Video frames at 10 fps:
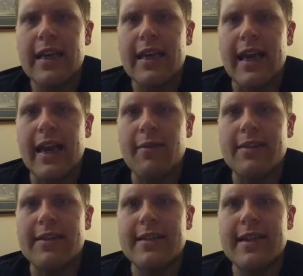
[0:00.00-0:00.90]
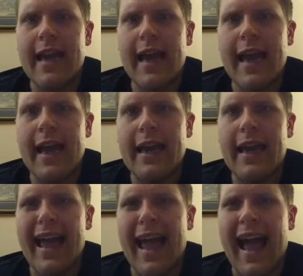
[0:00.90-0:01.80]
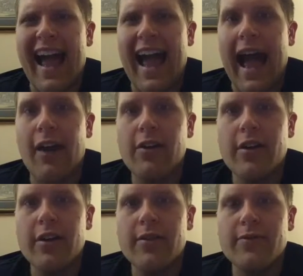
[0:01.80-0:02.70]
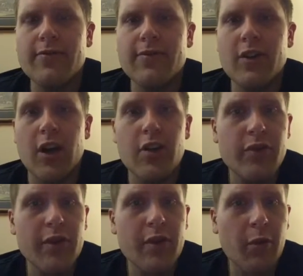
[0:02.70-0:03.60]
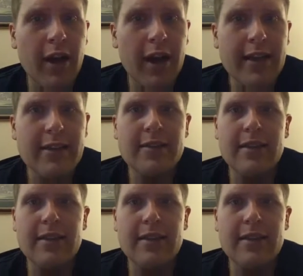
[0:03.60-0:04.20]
I would say out of country-wise,